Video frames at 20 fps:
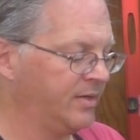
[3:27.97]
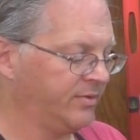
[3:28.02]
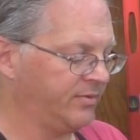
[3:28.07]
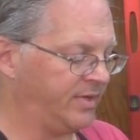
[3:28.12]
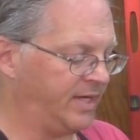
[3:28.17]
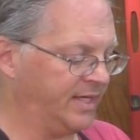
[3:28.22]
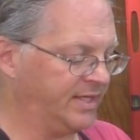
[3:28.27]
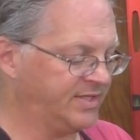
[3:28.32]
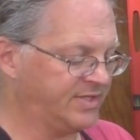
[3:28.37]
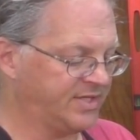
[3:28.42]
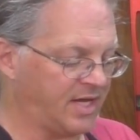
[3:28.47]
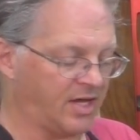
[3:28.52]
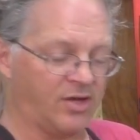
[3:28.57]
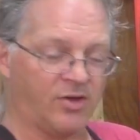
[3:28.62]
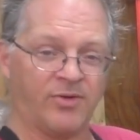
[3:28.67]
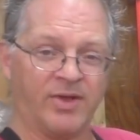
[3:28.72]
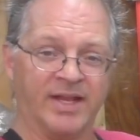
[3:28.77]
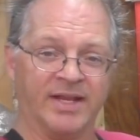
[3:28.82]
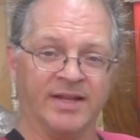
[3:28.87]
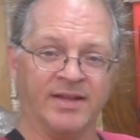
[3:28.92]
like
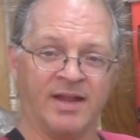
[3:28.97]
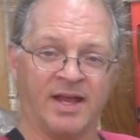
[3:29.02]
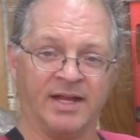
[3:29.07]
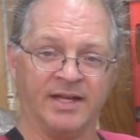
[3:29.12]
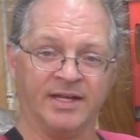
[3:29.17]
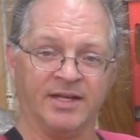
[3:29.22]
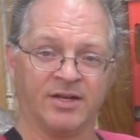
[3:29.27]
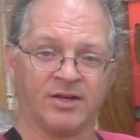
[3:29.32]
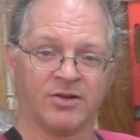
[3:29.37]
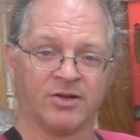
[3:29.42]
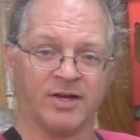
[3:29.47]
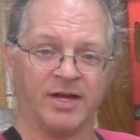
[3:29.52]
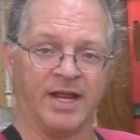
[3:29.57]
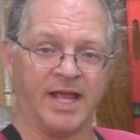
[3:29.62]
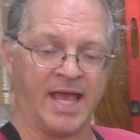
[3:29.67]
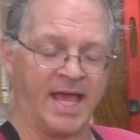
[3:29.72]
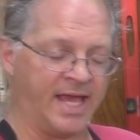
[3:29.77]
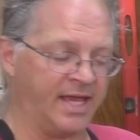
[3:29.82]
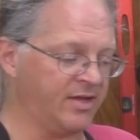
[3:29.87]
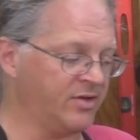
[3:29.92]
so, at a ninety degree
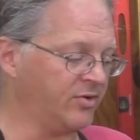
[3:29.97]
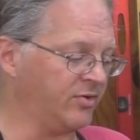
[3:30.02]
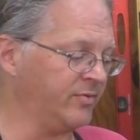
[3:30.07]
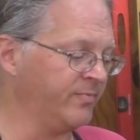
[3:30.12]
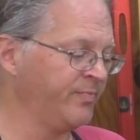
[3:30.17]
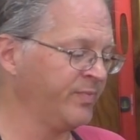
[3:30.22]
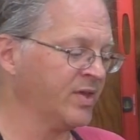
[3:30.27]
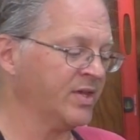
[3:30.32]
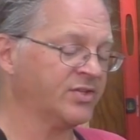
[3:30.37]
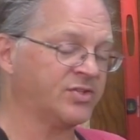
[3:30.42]
angle.